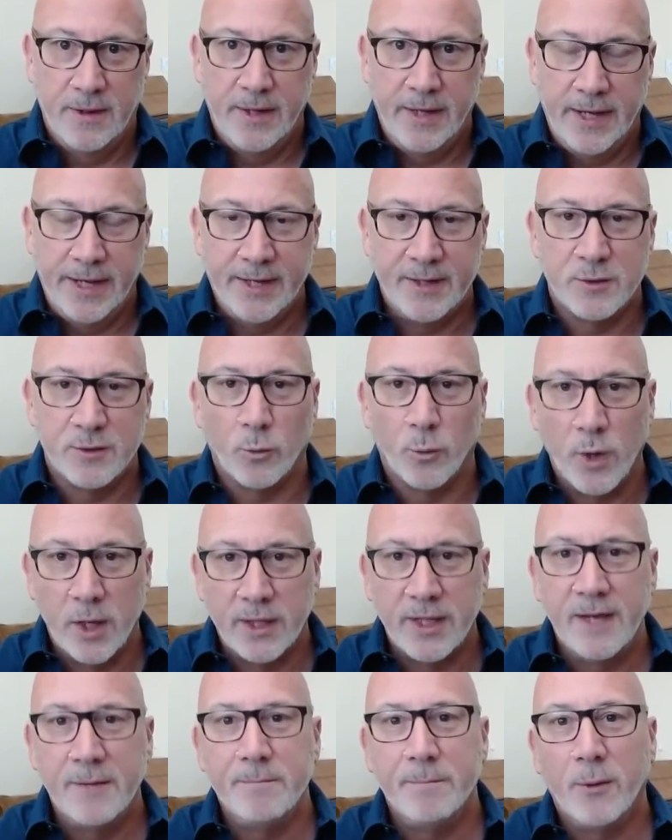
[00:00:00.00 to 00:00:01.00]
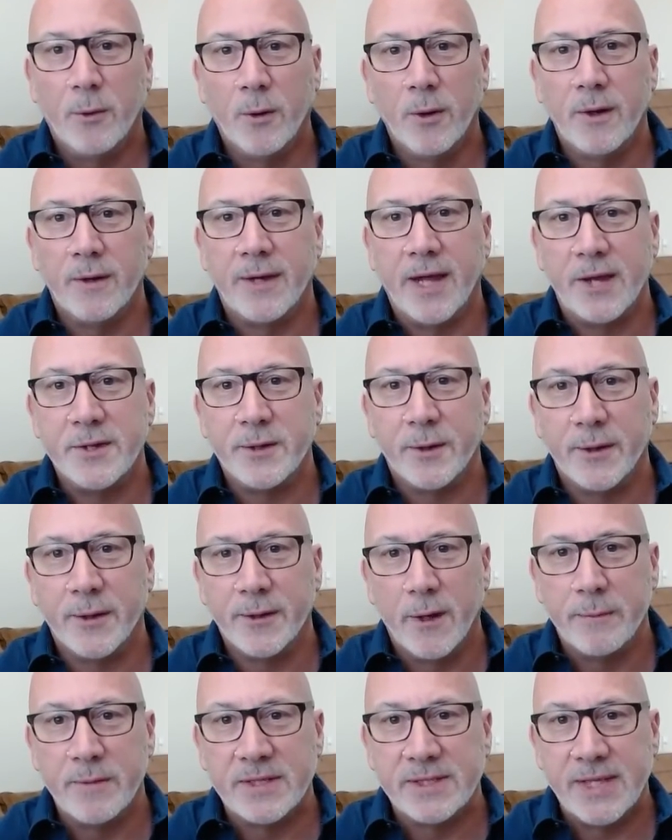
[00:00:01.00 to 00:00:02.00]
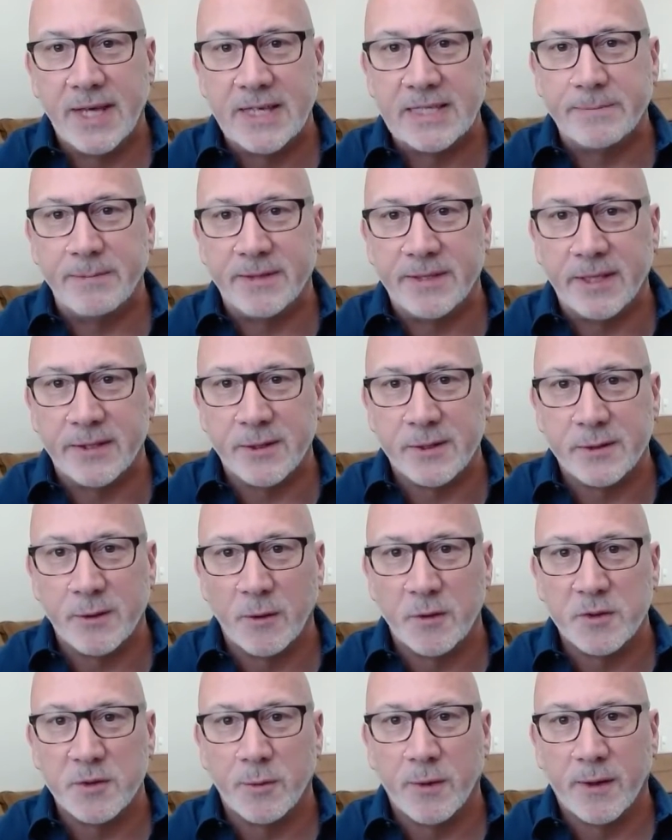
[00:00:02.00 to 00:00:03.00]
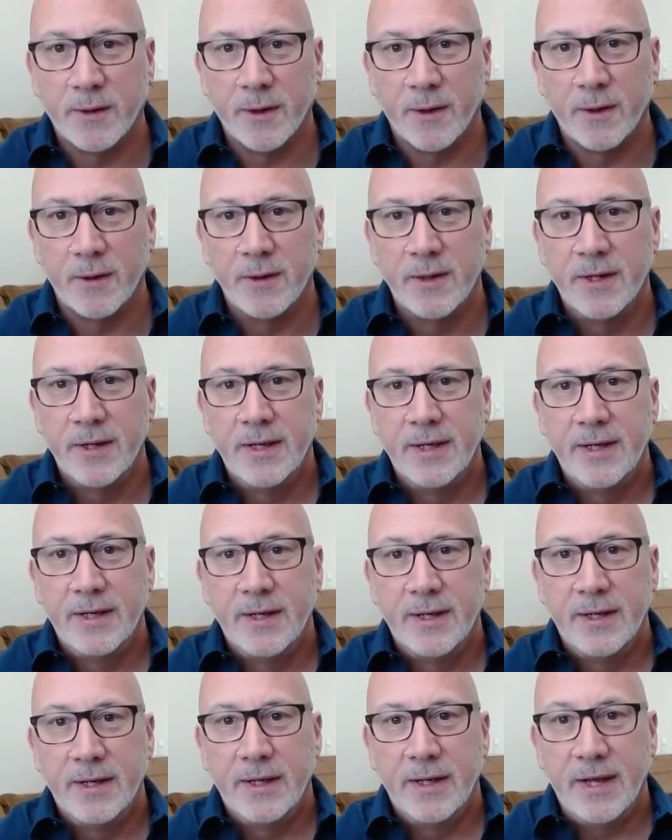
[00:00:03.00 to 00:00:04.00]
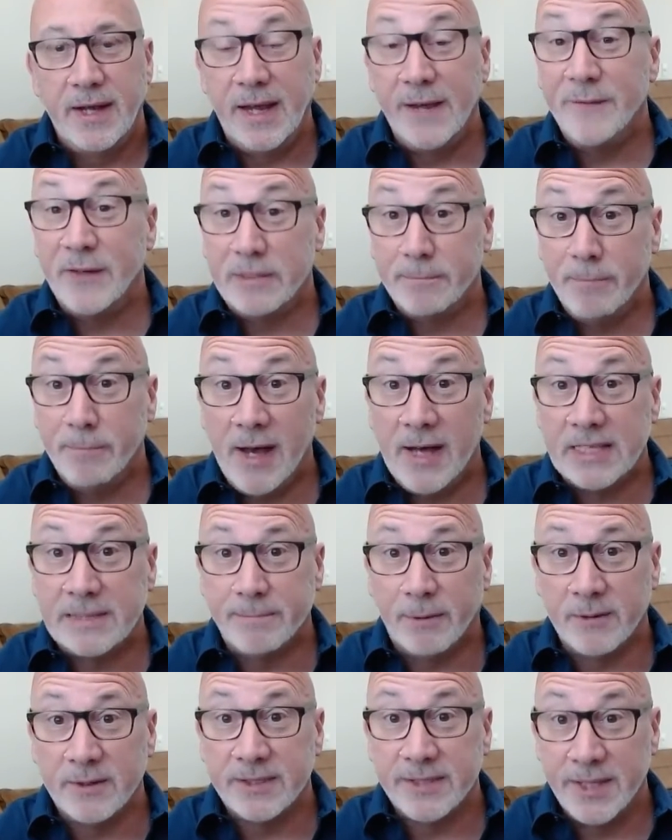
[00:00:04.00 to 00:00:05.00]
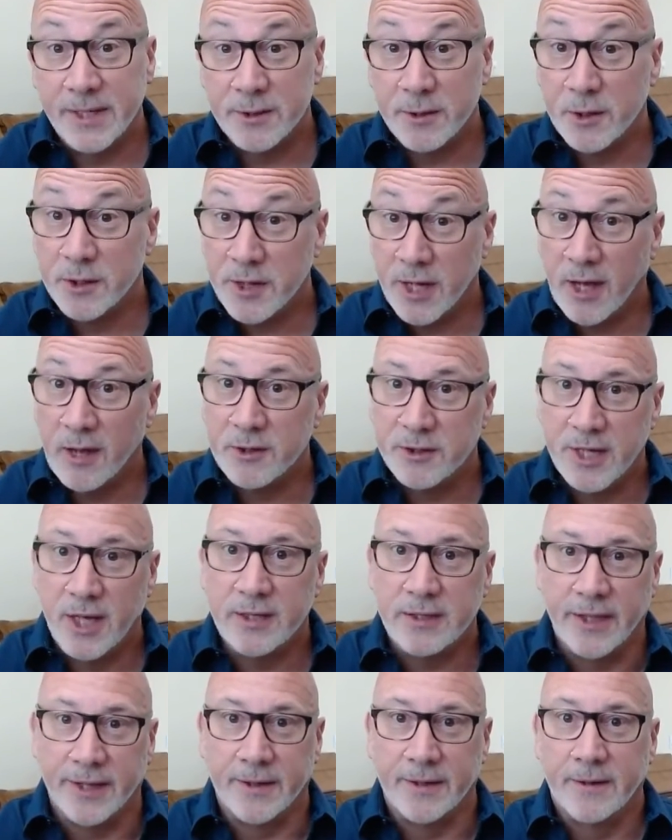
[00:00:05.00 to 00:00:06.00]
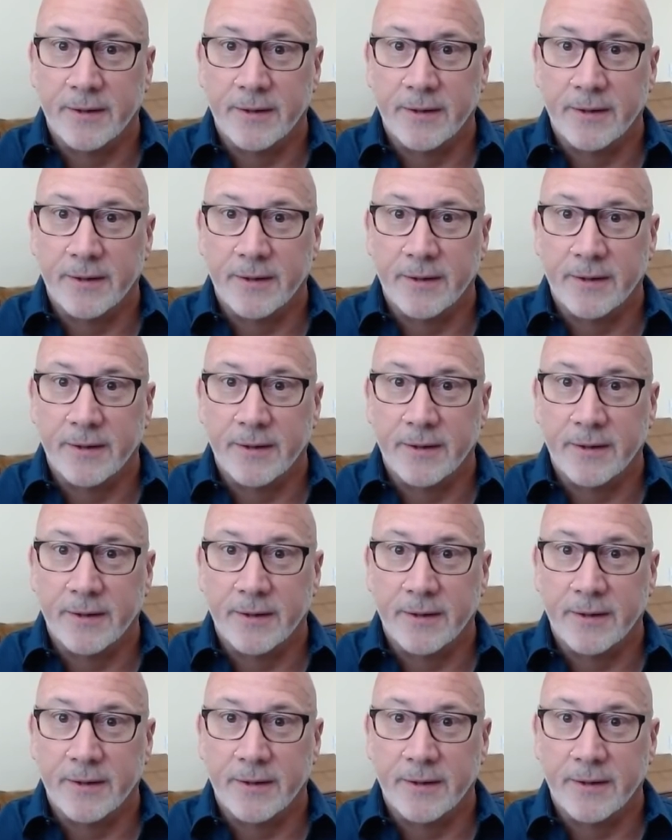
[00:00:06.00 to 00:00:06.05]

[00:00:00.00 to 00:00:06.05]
it is really important at your in-home assessment that the social worker, if it's possible, sees your child juggling.